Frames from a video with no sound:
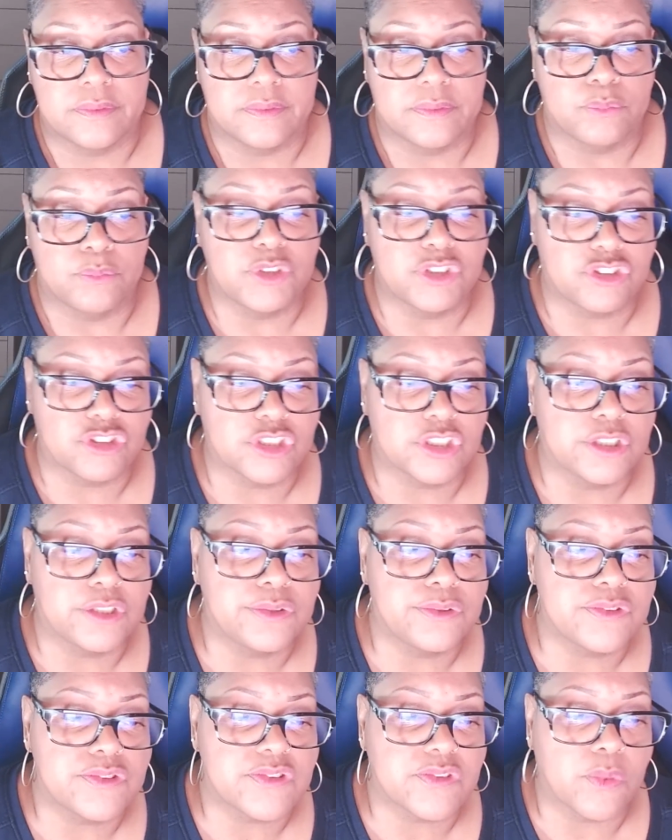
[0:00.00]
which
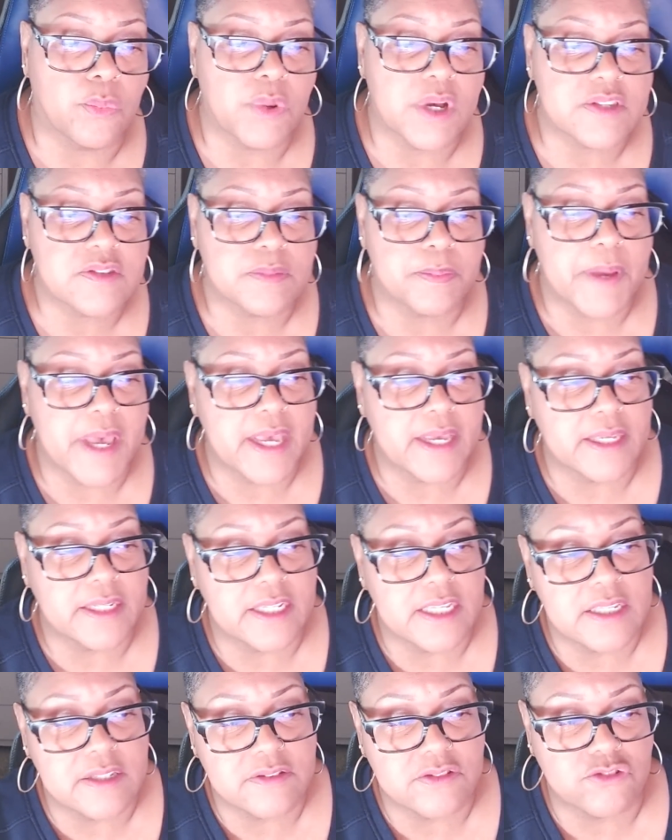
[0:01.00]
includes the West Bank and
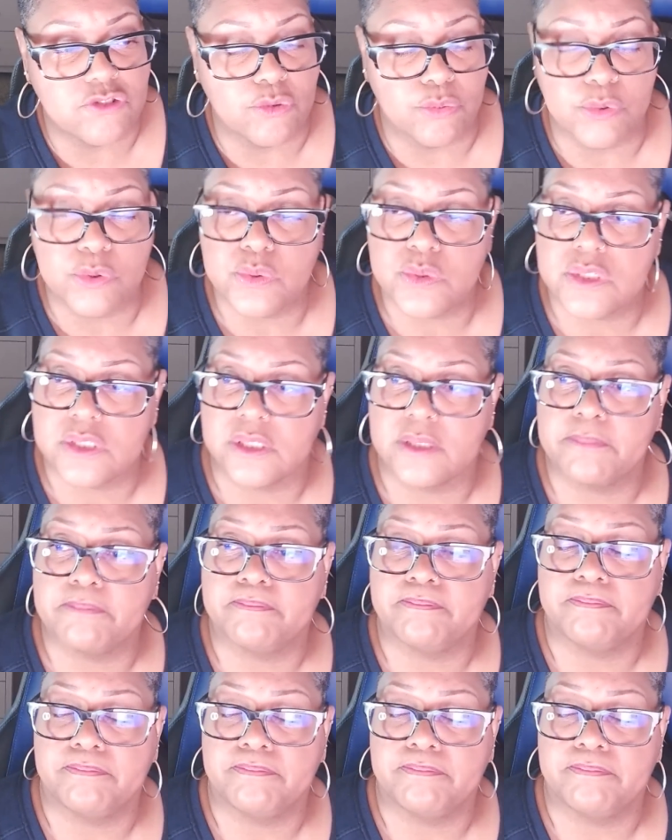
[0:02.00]
East Jerusalem.